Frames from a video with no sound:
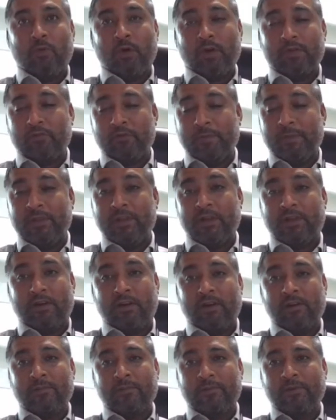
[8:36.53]
What would be the
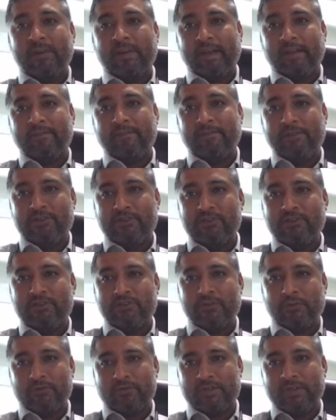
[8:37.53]
corporate definition,
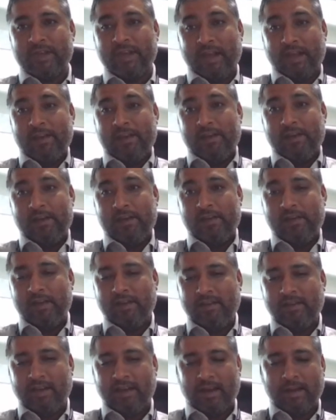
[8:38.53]
so to say, in
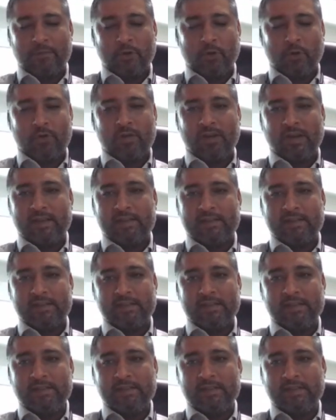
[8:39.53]
India, and I'm
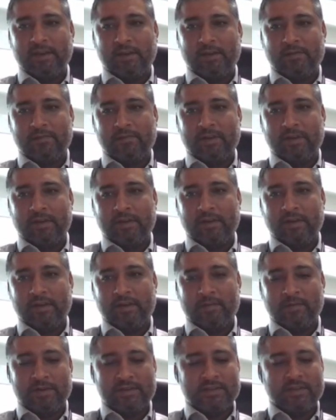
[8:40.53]
localizing this, of
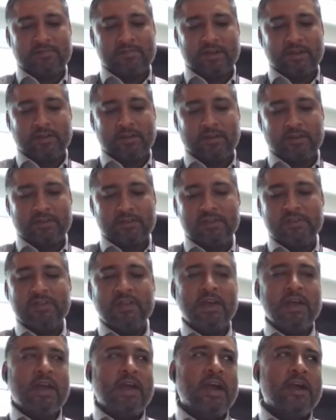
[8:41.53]
immersive
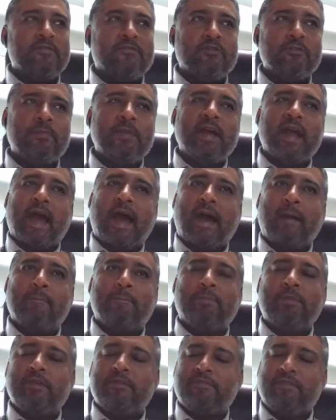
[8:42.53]
technologies? It would be
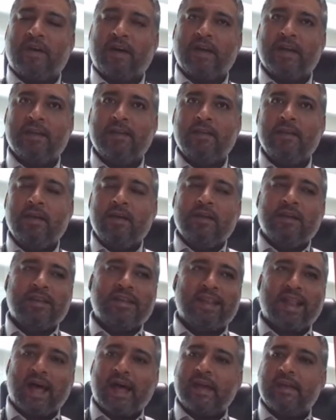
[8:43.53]
amplifying
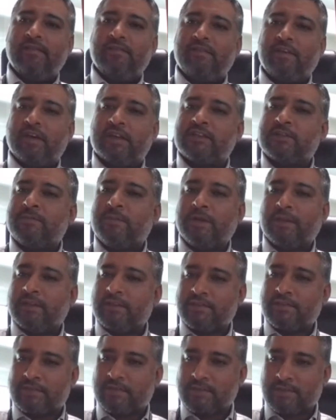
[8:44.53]
live
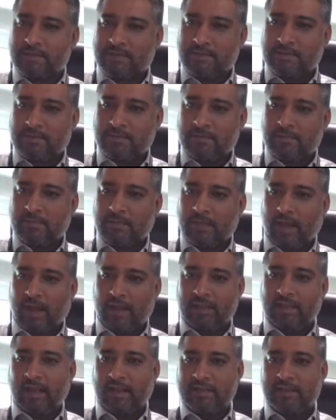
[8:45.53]
experiences.
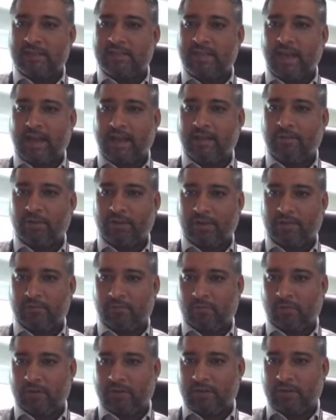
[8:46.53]
And that's exactly
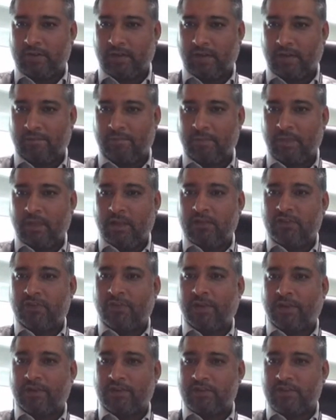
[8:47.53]
what
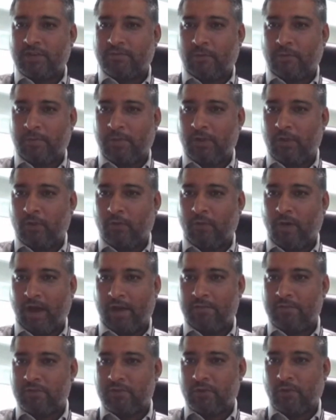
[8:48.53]
Sri Krishna from Hero
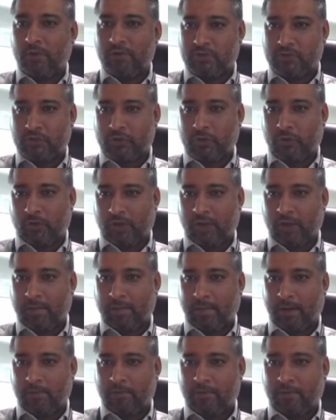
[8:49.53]
Wired was also
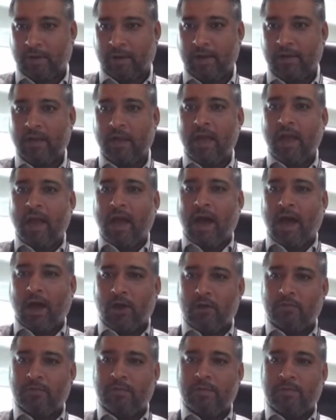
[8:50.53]
talking about, right?
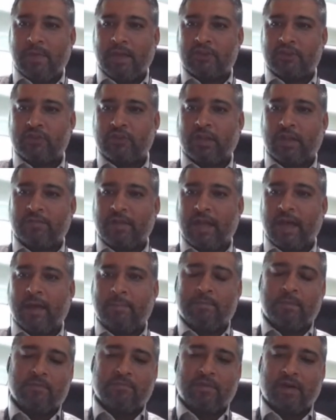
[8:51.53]
How do we make sure that we
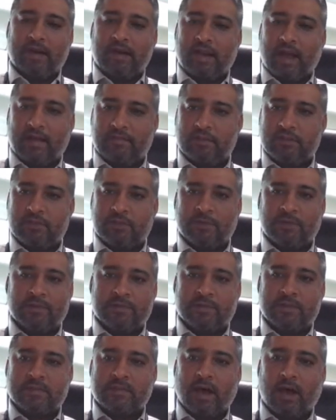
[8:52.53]
amplify live
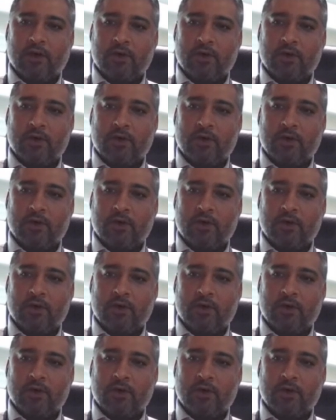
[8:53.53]
experiences?